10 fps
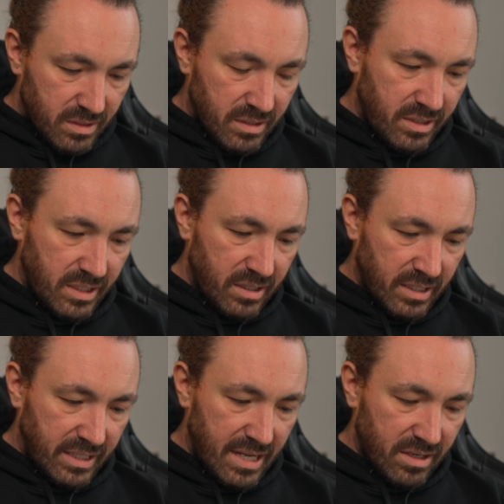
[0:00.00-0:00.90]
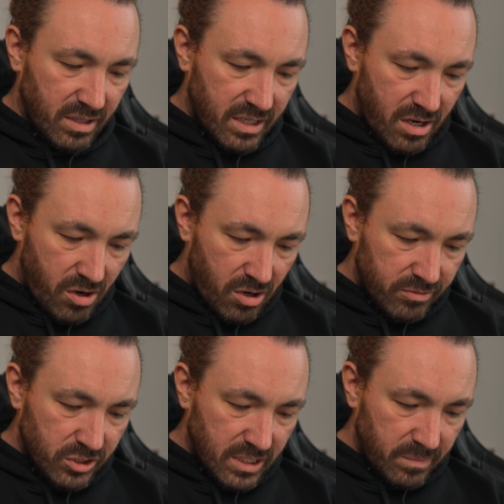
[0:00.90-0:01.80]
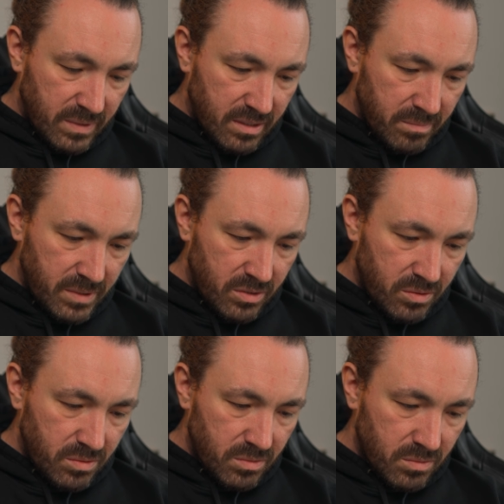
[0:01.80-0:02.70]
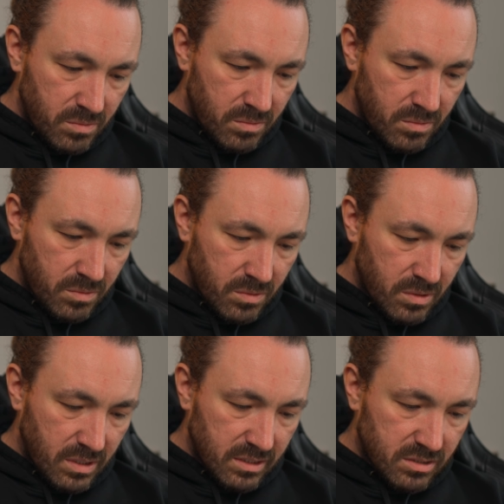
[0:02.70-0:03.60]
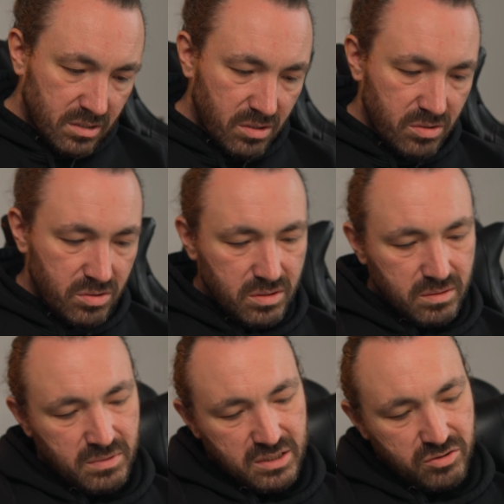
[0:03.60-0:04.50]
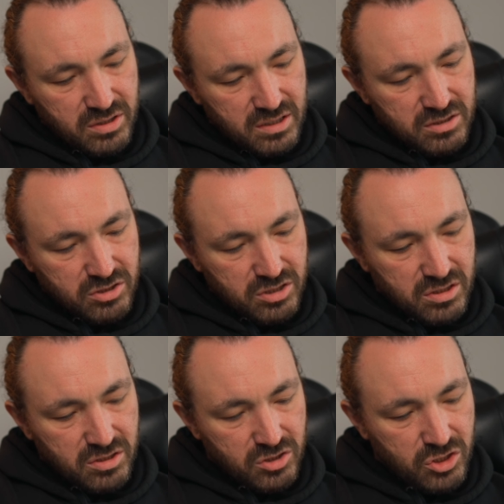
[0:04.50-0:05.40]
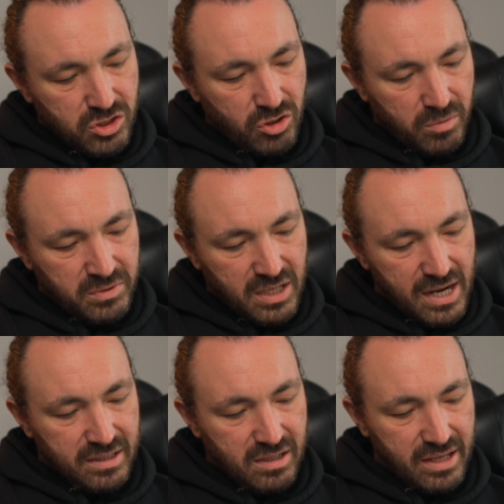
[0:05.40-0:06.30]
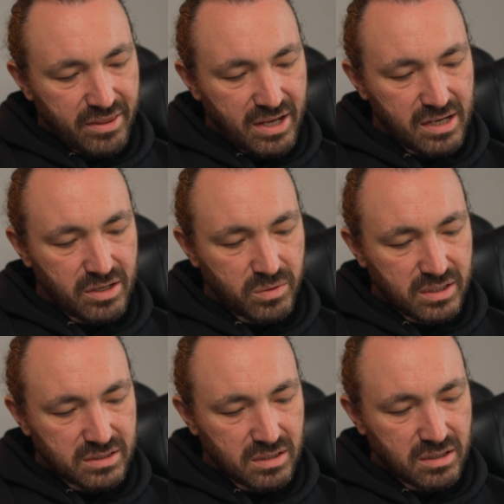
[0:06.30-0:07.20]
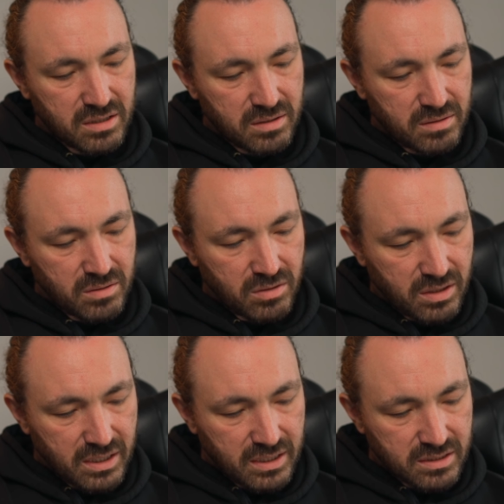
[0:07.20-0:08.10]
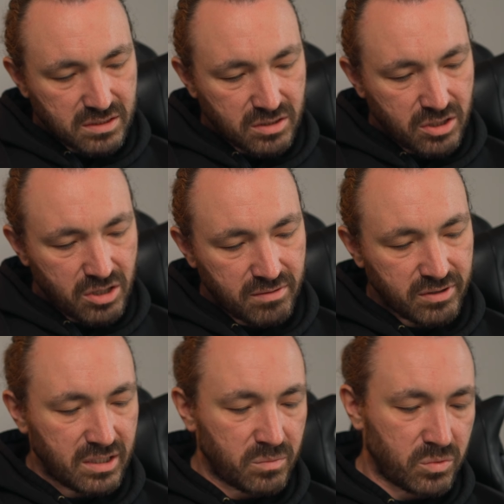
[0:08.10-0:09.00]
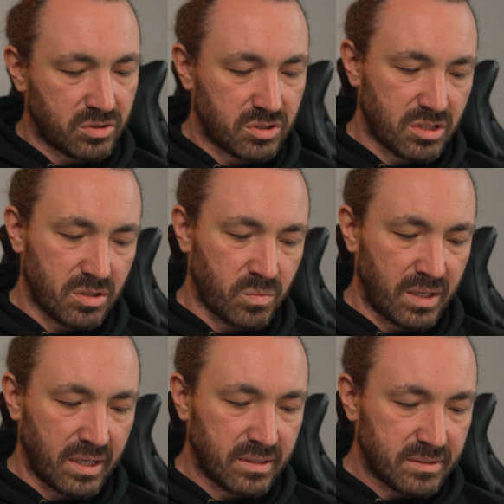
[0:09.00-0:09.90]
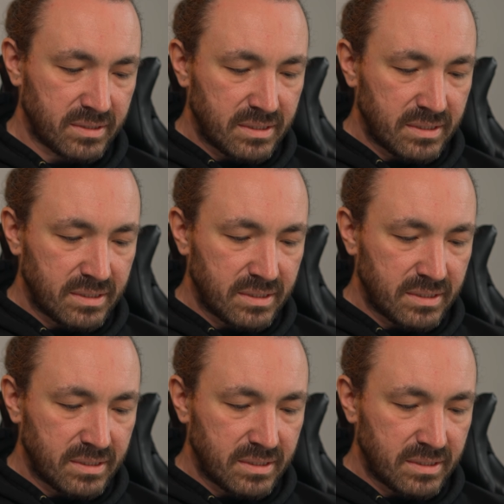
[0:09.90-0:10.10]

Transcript: And then again, like a half shape down the middle, like so. Make sure it doesn't just stop dead like there. You want it to kind of look like it's curving inwards to the wing.